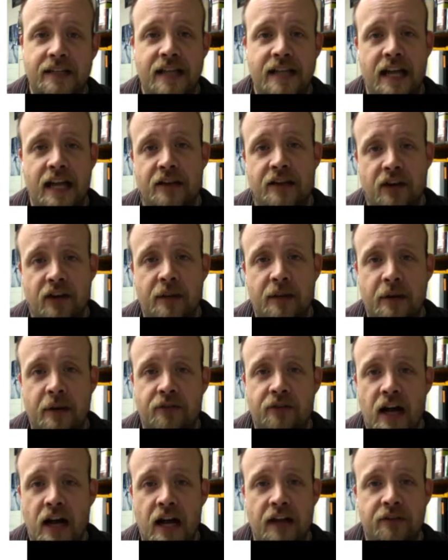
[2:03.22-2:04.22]
10 divided by
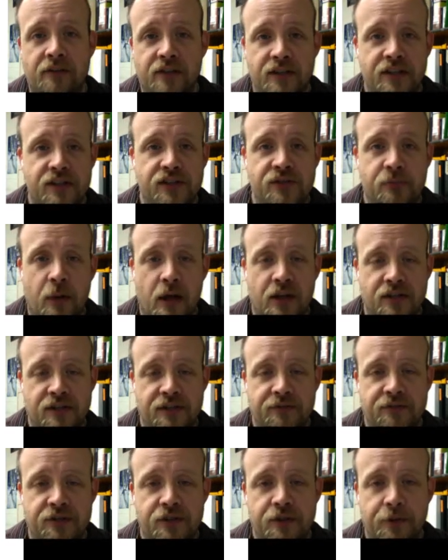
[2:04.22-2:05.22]
5 is
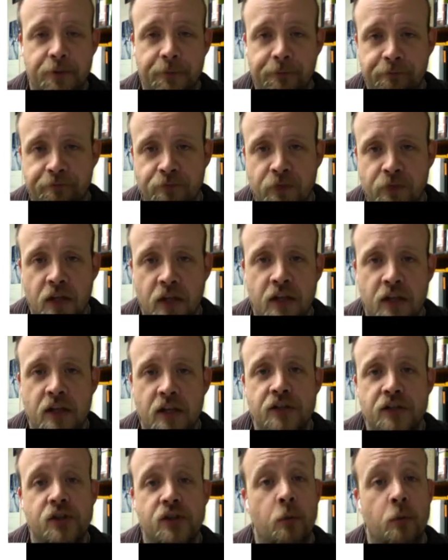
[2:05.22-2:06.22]
positive 2.
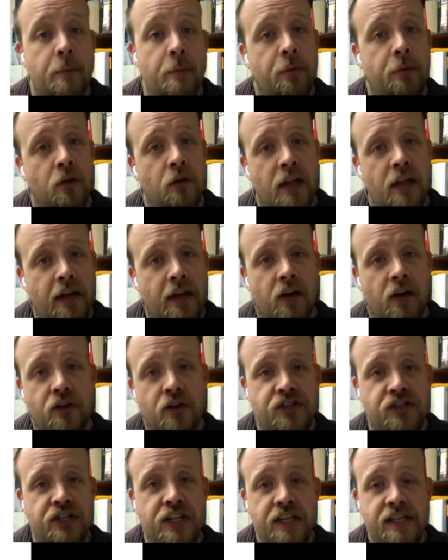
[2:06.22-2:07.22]
So we pull out our
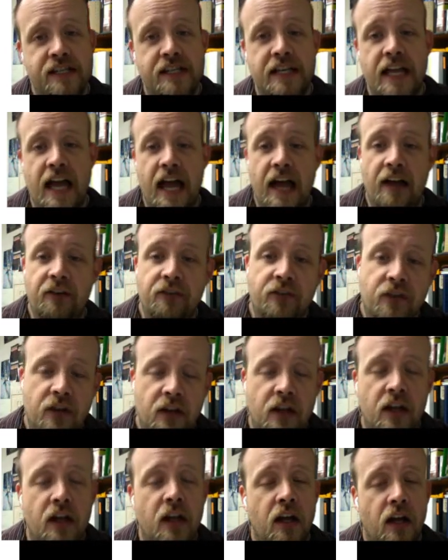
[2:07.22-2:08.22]
GCF
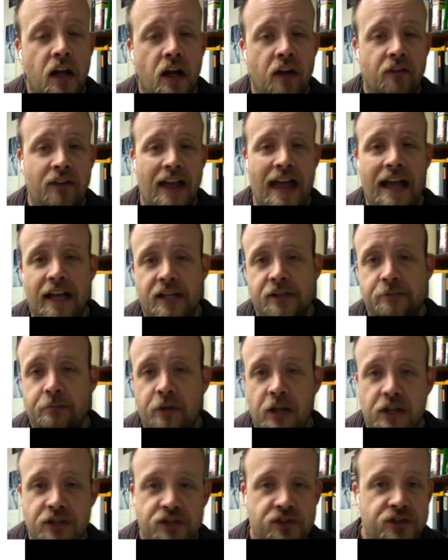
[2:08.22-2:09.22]
of x
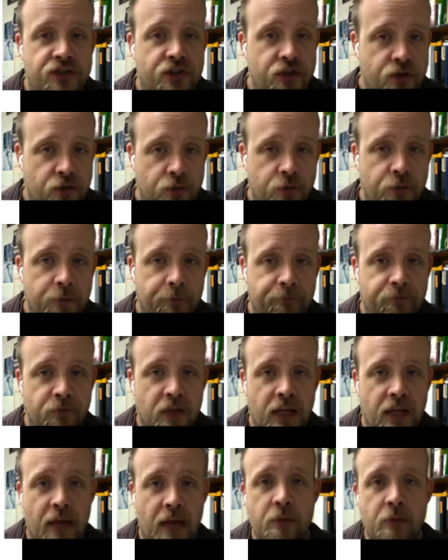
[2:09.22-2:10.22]
plus 2,
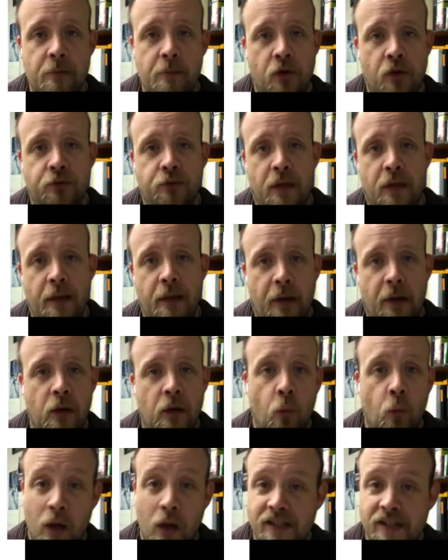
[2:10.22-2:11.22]
and we multiply by
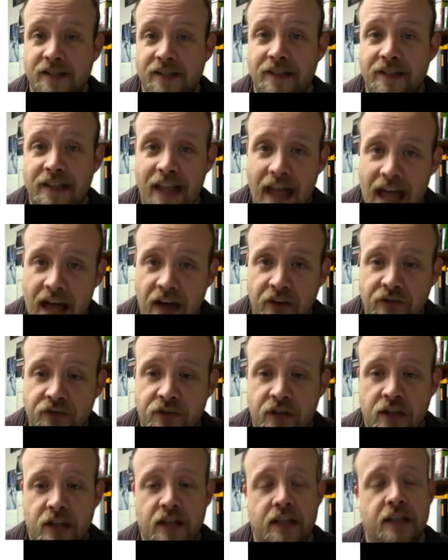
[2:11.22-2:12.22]
what's left,
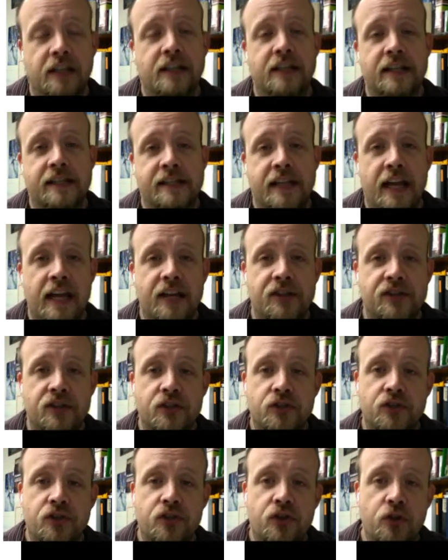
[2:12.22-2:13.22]
in this case,
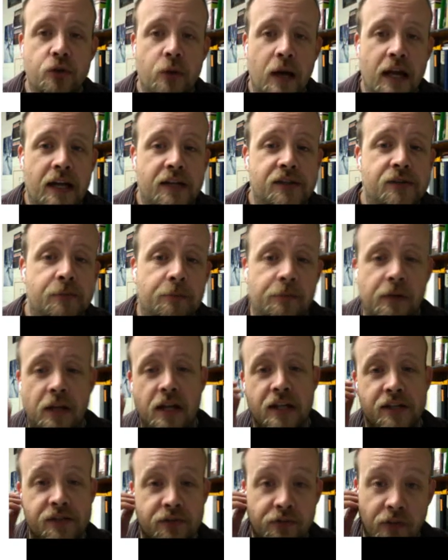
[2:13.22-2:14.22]
2x
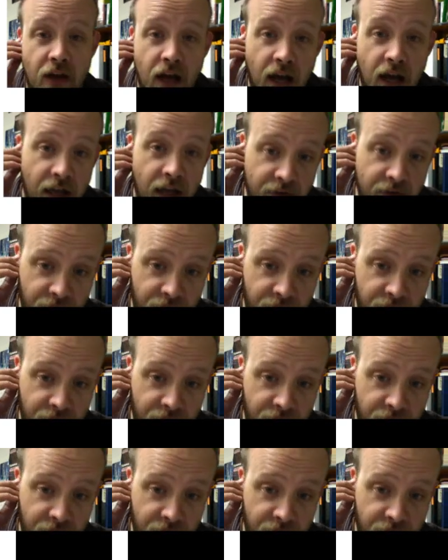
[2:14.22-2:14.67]
plus 5.